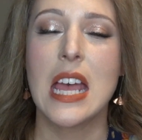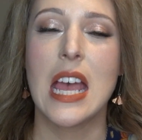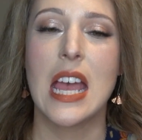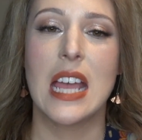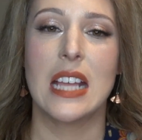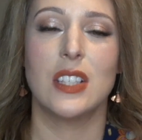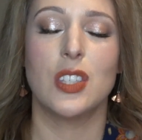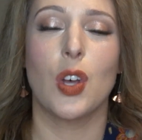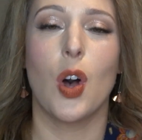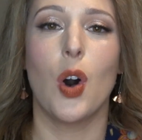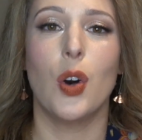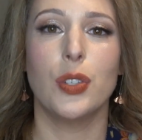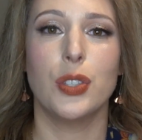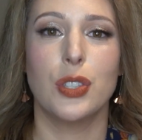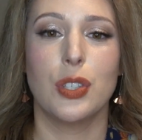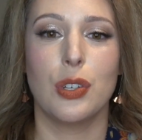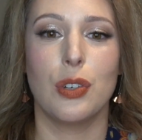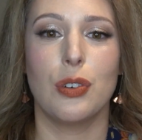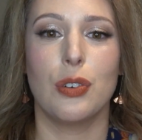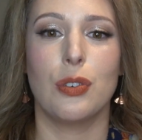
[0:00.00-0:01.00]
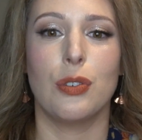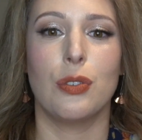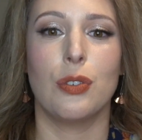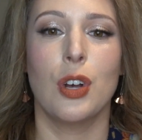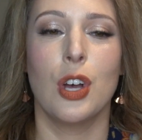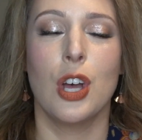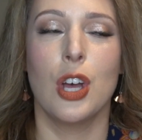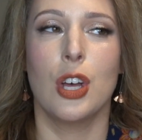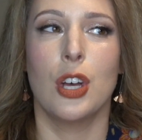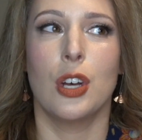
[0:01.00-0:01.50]
It's also,
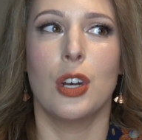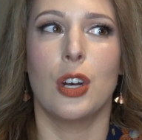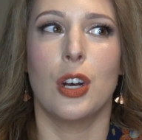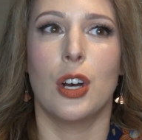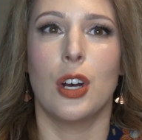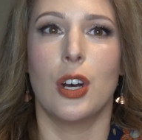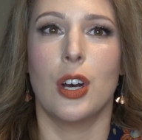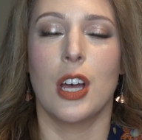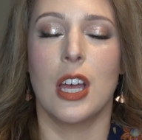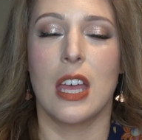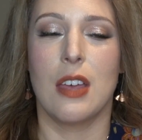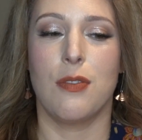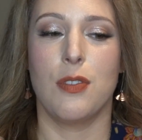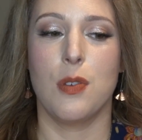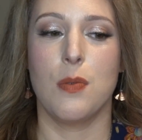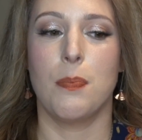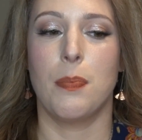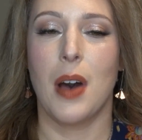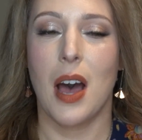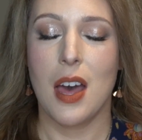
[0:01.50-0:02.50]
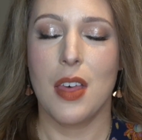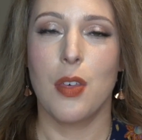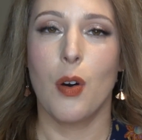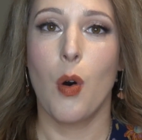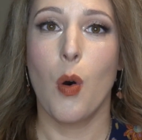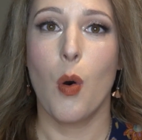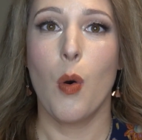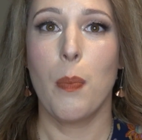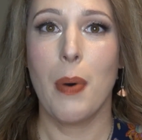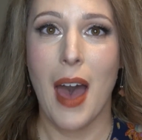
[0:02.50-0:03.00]
if you buy the
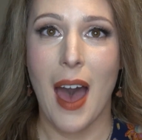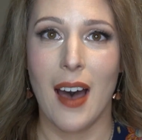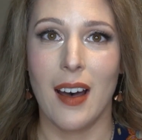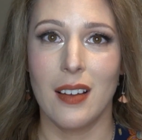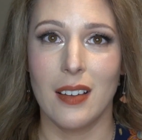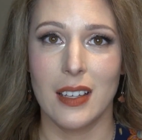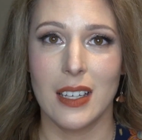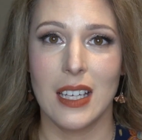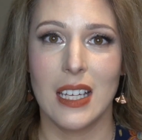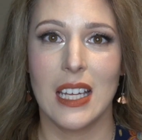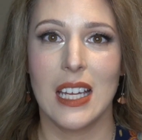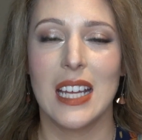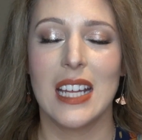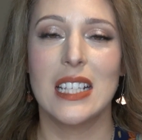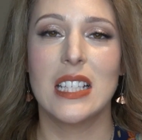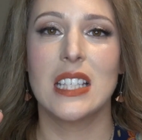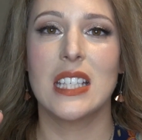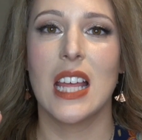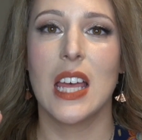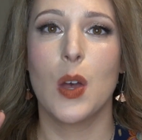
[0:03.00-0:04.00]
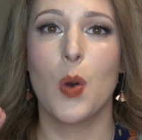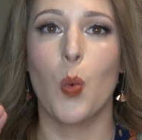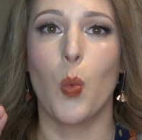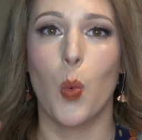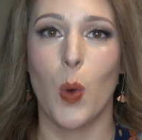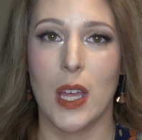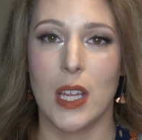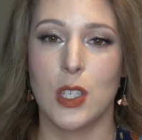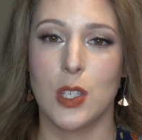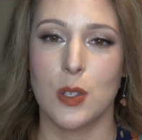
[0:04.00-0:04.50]
whole palette, it's like
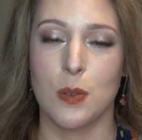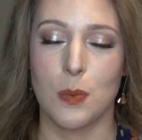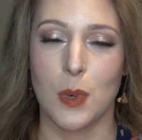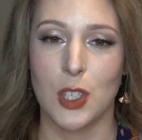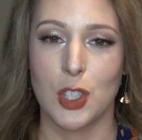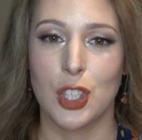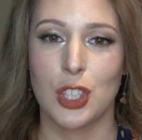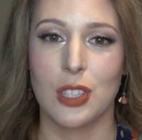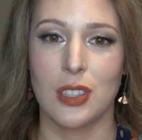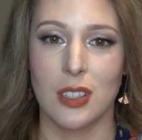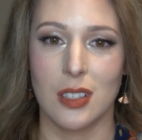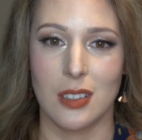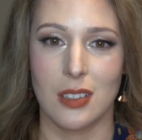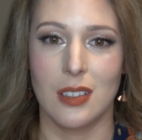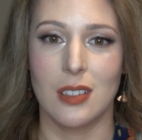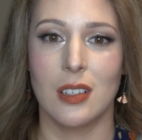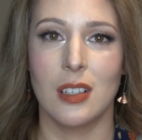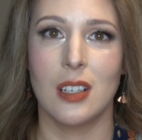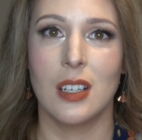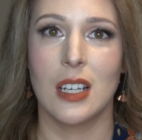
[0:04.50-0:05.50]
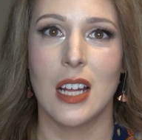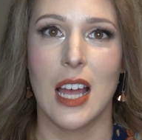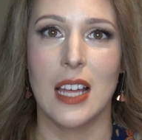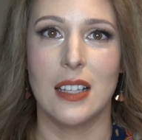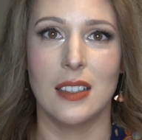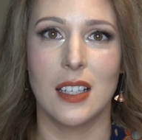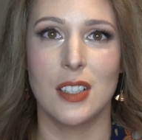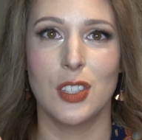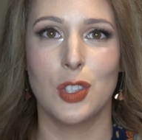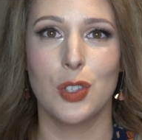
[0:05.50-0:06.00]
way too much glitter,
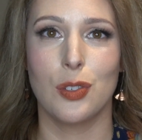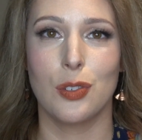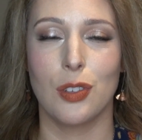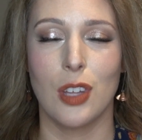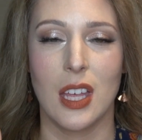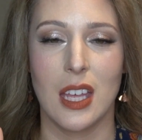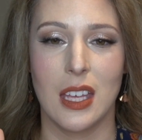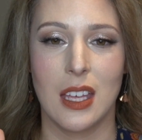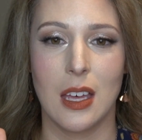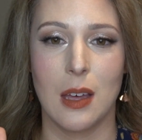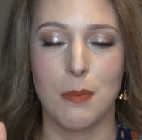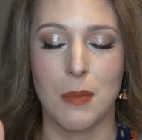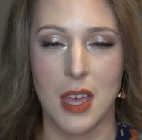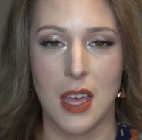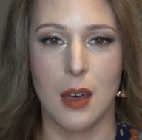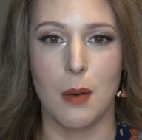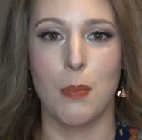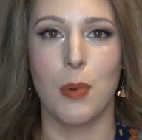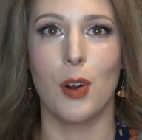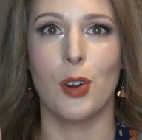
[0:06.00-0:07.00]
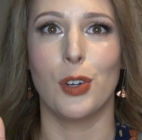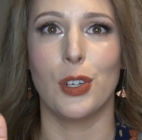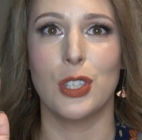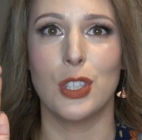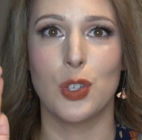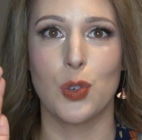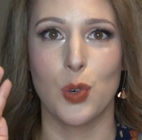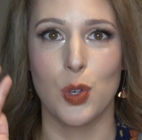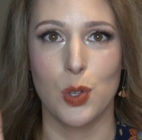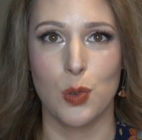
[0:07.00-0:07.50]
unless you're like a makeup
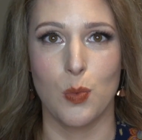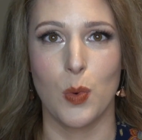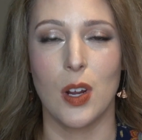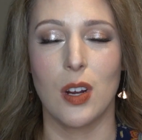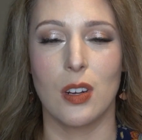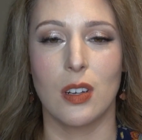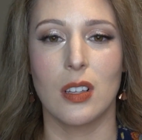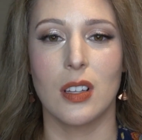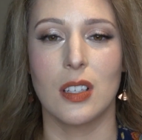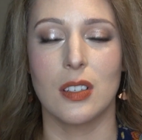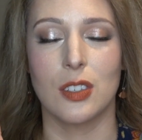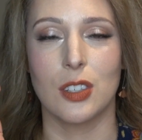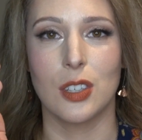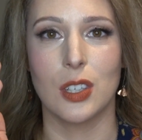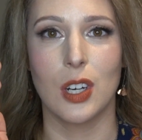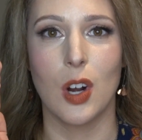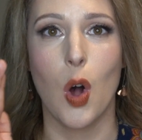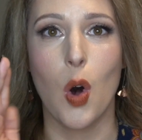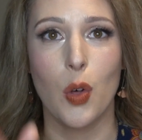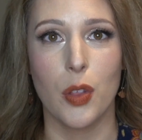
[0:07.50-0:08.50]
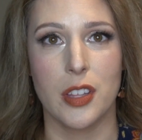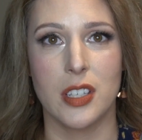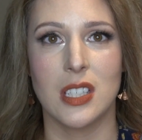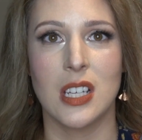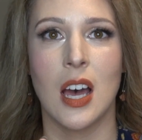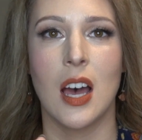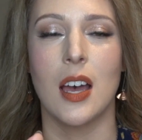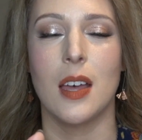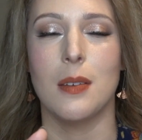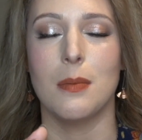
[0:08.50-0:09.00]
artist or you wear glitter all the
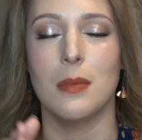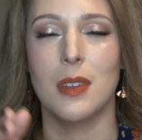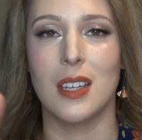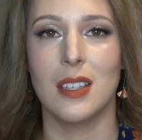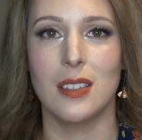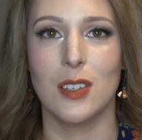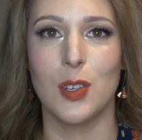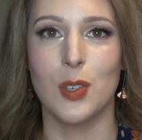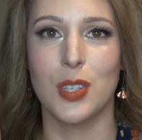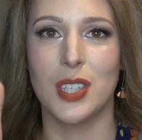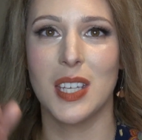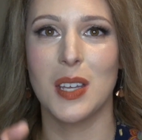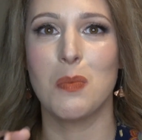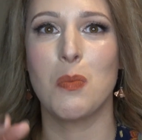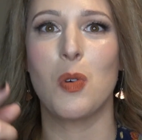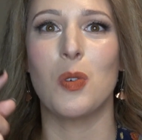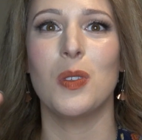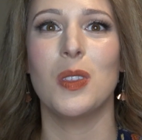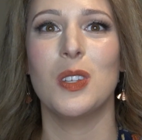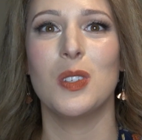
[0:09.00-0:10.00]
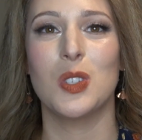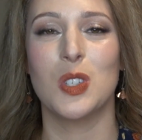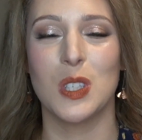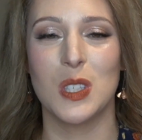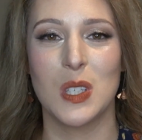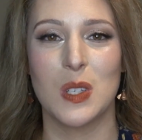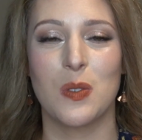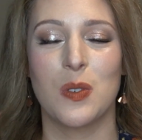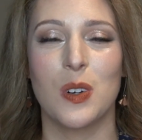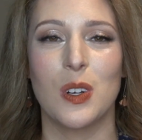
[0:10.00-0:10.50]
time and use it more than
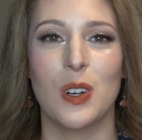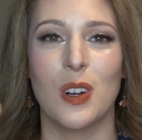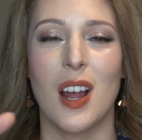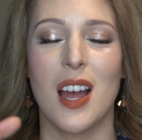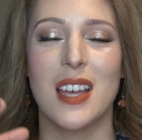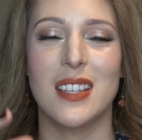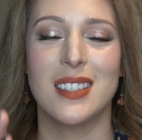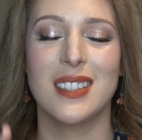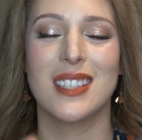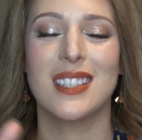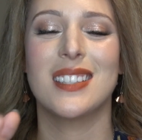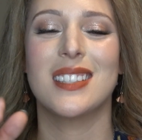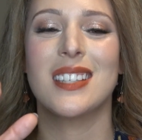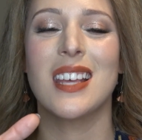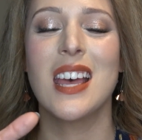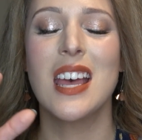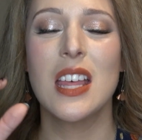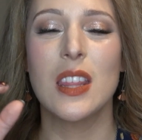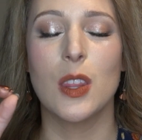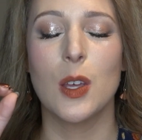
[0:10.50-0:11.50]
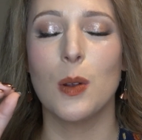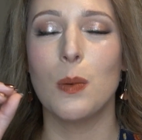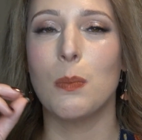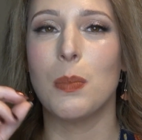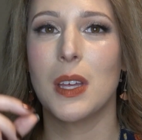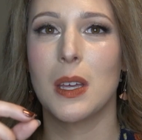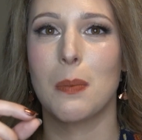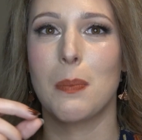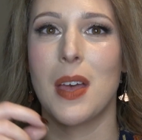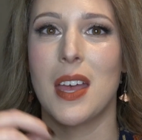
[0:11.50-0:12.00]
just for your eyes, because they're
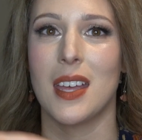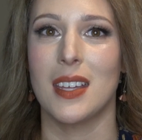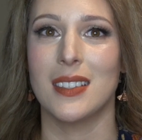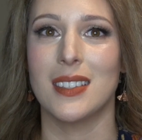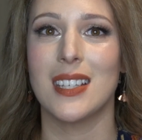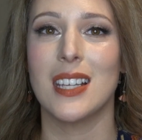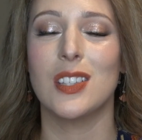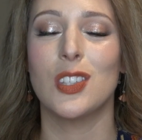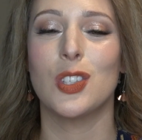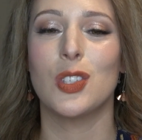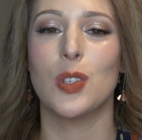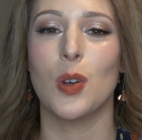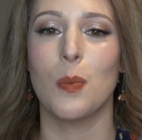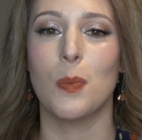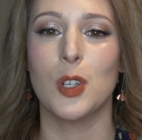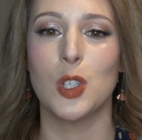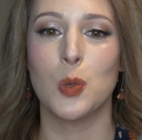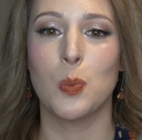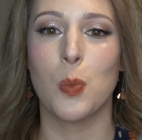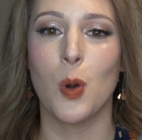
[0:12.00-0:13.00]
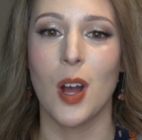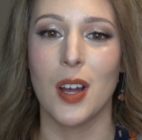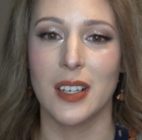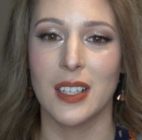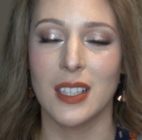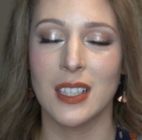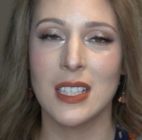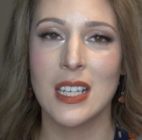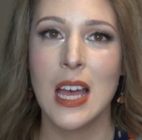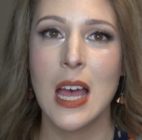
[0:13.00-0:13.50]
big pans. It's so much
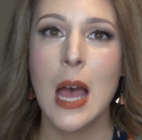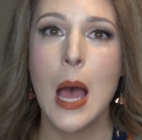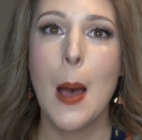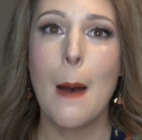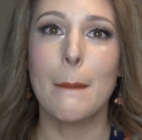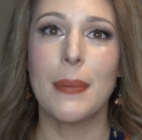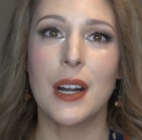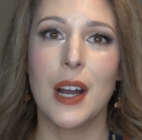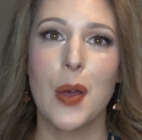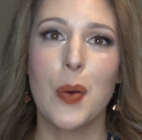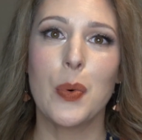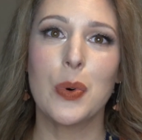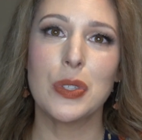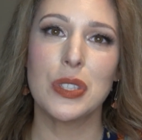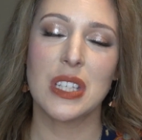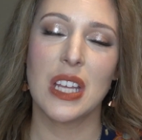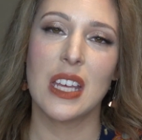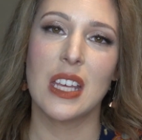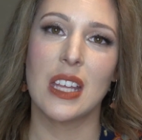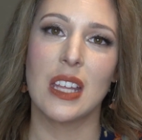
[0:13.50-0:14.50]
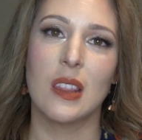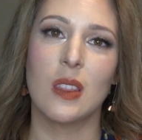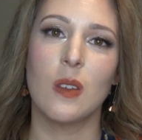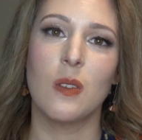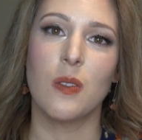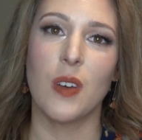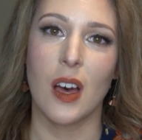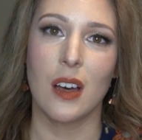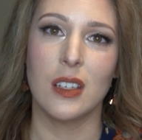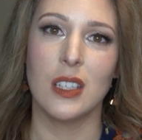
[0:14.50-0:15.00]
product. But I will say the
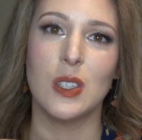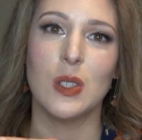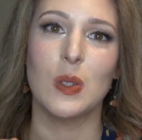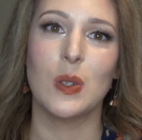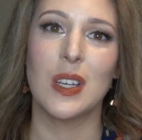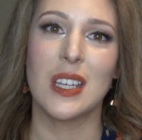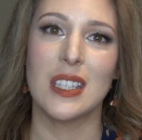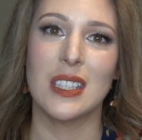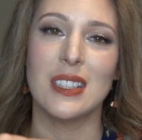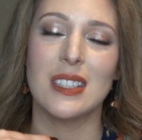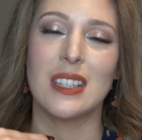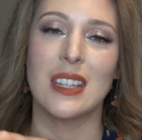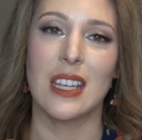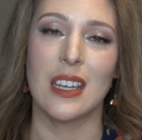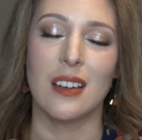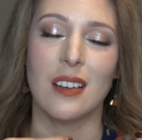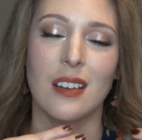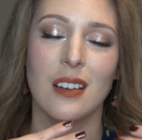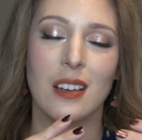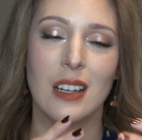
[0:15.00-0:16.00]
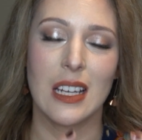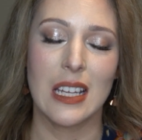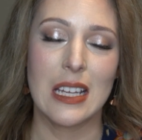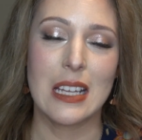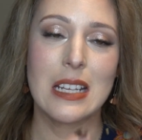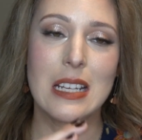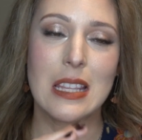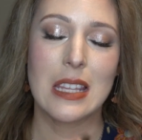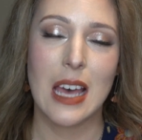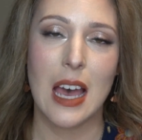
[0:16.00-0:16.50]
value is there
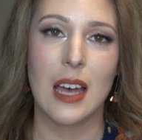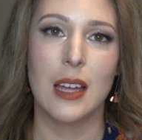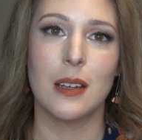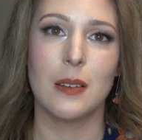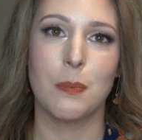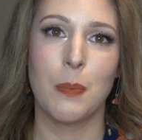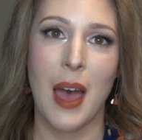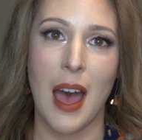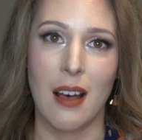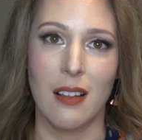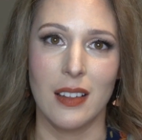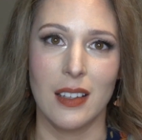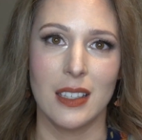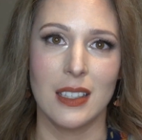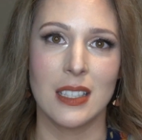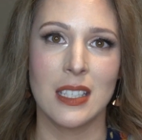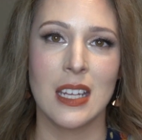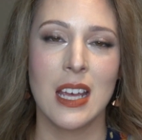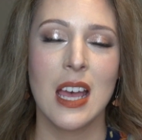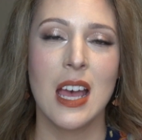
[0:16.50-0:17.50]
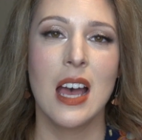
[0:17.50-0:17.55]
in that palette.